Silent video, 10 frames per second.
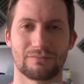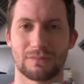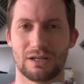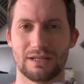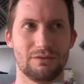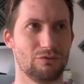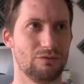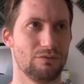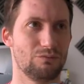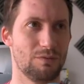And
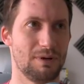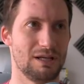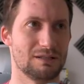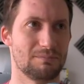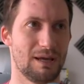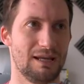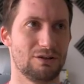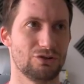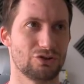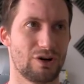then repeat pay
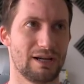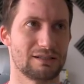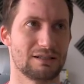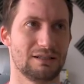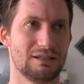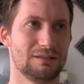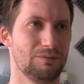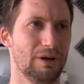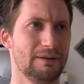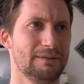contract,
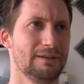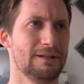right?